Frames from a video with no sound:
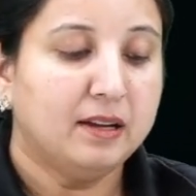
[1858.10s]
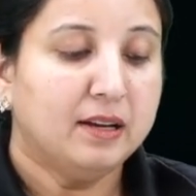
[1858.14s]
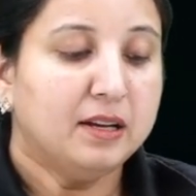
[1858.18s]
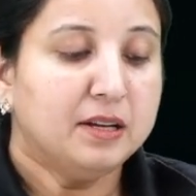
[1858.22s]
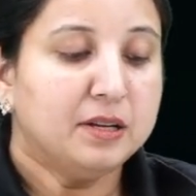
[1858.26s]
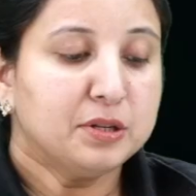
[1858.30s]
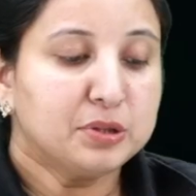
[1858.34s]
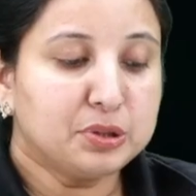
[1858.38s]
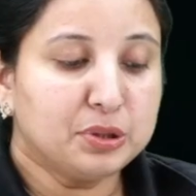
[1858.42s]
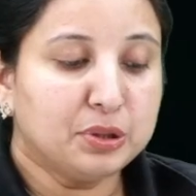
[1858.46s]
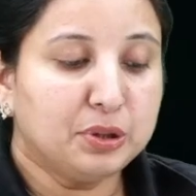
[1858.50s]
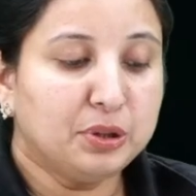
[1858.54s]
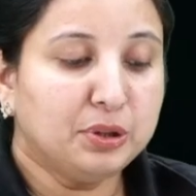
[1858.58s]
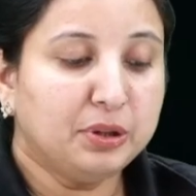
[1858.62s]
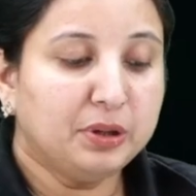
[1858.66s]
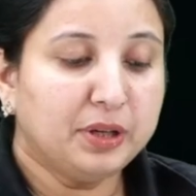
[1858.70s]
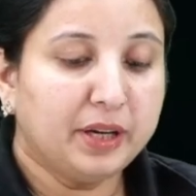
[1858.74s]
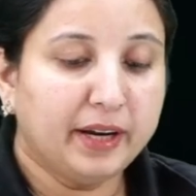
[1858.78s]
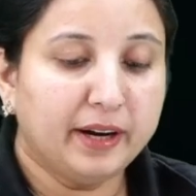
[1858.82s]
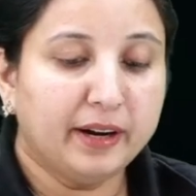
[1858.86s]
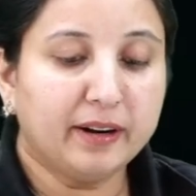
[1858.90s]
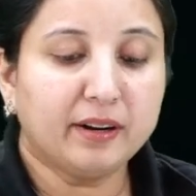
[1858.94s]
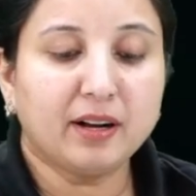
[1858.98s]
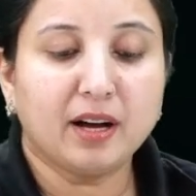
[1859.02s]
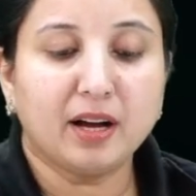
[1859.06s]
So
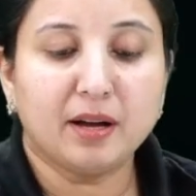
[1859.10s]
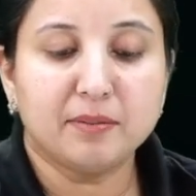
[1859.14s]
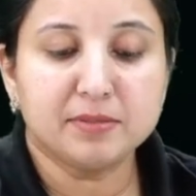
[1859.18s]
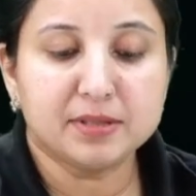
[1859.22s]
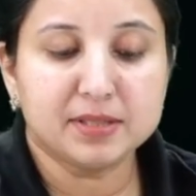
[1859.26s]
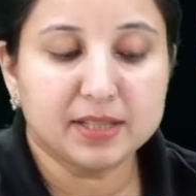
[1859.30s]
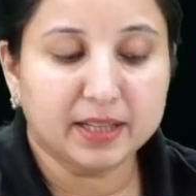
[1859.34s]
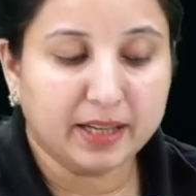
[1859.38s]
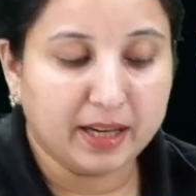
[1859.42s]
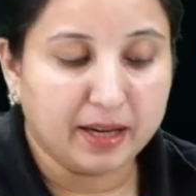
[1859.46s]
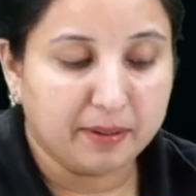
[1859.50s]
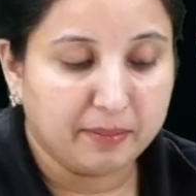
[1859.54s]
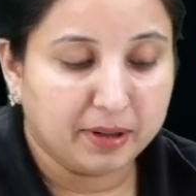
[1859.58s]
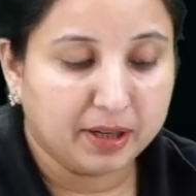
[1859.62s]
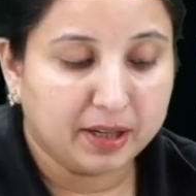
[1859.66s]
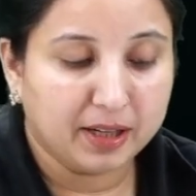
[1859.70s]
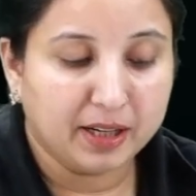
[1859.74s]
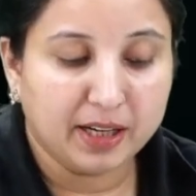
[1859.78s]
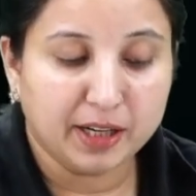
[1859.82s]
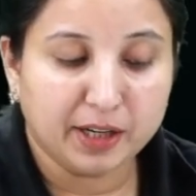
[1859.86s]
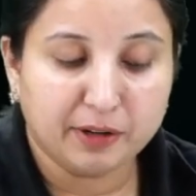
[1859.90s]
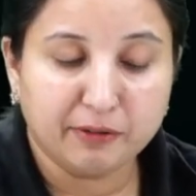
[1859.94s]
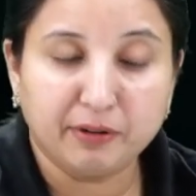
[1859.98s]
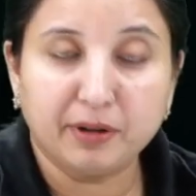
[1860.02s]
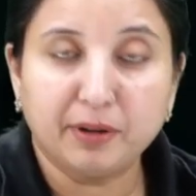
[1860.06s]
here comes the chemical
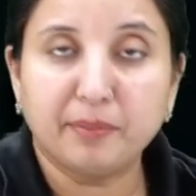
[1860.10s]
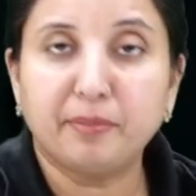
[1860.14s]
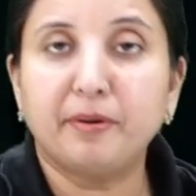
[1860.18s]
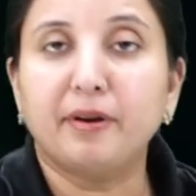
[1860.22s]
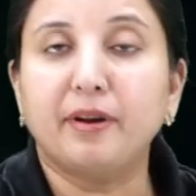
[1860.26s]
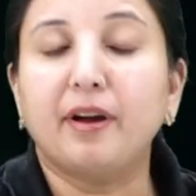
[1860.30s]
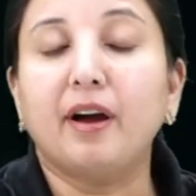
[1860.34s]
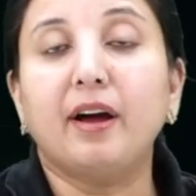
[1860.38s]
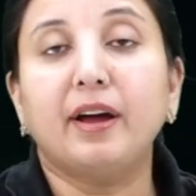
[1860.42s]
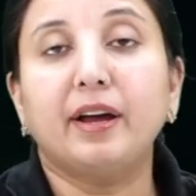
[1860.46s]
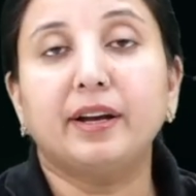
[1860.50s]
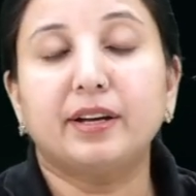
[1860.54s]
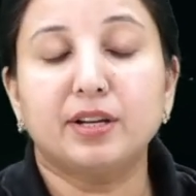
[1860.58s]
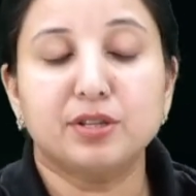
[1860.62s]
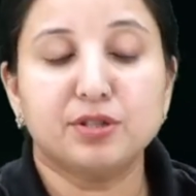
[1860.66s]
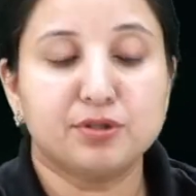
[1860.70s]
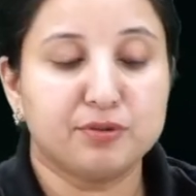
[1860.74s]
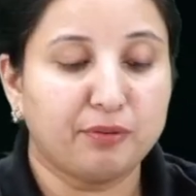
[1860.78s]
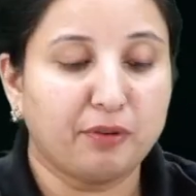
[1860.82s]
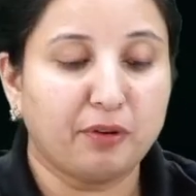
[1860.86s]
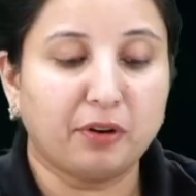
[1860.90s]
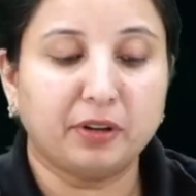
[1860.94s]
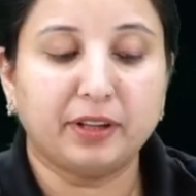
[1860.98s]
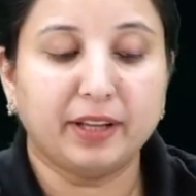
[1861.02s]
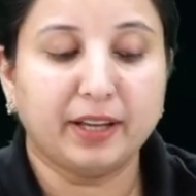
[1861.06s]
equilibria. It is
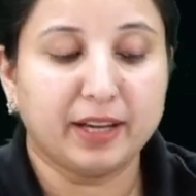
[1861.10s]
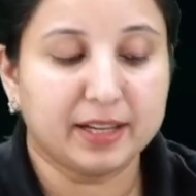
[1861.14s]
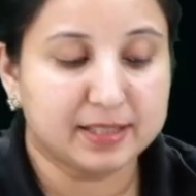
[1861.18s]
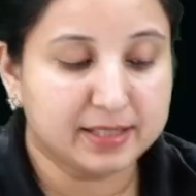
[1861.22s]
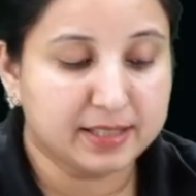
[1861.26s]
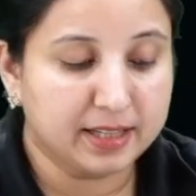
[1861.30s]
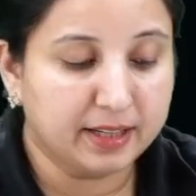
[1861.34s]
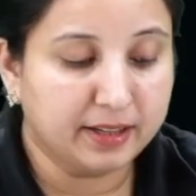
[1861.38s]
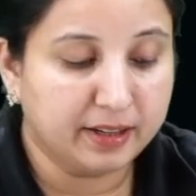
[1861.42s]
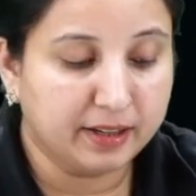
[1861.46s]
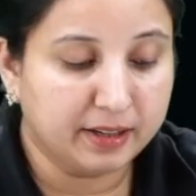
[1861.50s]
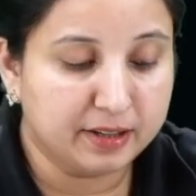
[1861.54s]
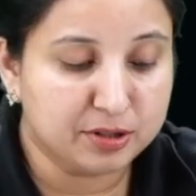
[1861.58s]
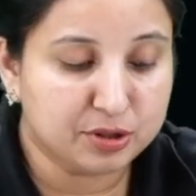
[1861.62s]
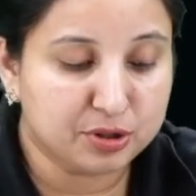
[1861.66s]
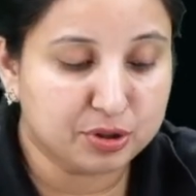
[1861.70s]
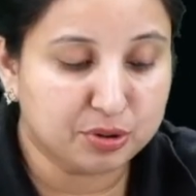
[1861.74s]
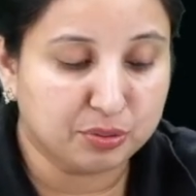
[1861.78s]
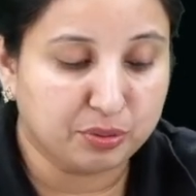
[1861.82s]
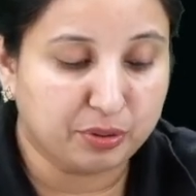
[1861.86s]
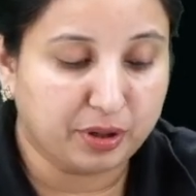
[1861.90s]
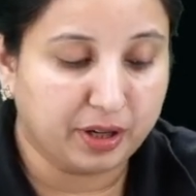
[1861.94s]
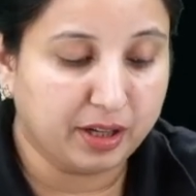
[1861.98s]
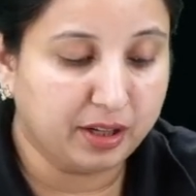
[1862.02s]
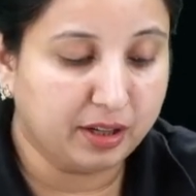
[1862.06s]
for the extended
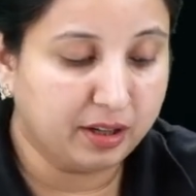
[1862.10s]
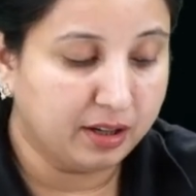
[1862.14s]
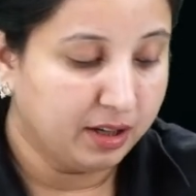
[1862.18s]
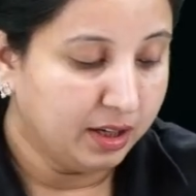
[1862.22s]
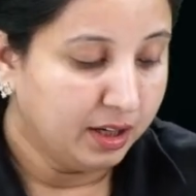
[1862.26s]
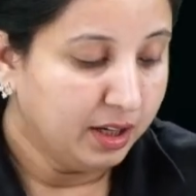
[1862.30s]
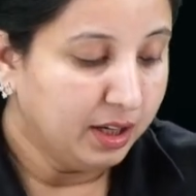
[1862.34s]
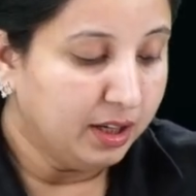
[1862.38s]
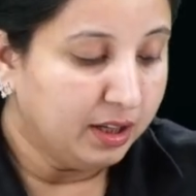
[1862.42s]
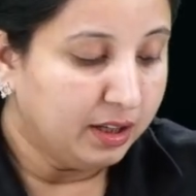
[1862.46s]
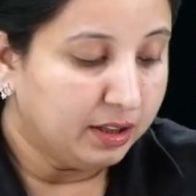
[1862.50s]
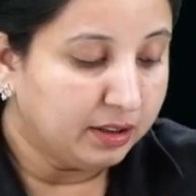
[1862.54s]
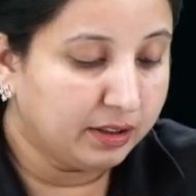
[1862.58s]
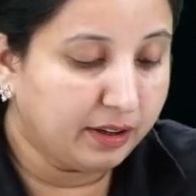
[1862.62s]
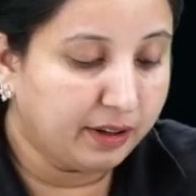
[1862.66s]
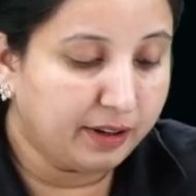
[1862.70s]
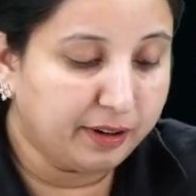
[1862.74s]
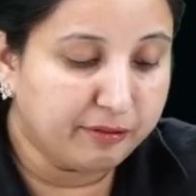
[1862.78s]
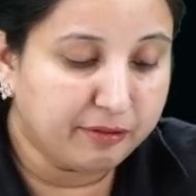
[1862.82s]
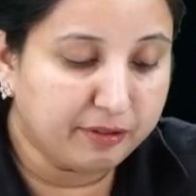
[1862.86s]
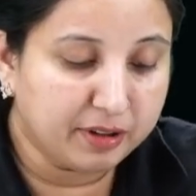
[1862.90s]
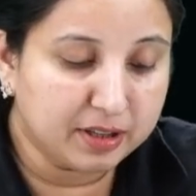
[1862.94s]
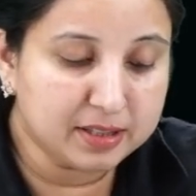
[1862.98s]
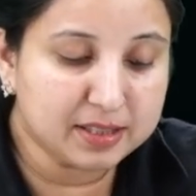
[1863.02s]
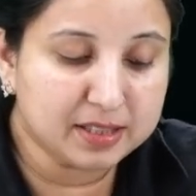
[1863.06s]
student. The
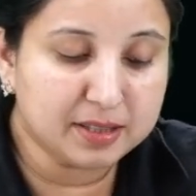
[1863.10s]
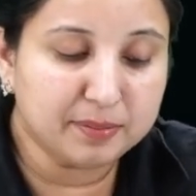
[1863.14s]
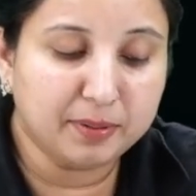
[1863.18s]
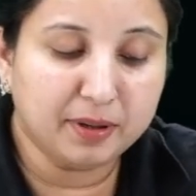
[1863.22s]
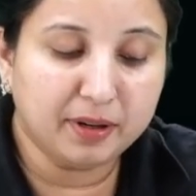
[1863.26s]
reversible